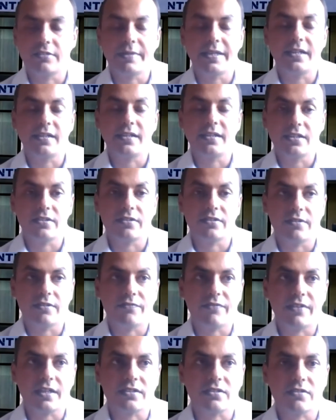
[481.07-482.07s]
It mainly
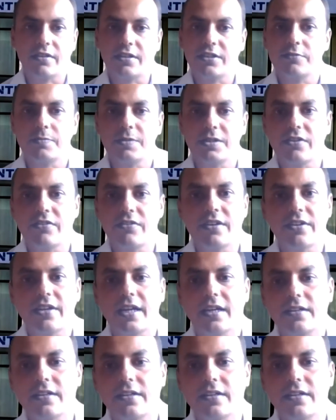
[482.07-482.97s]
infects our respiratory tract.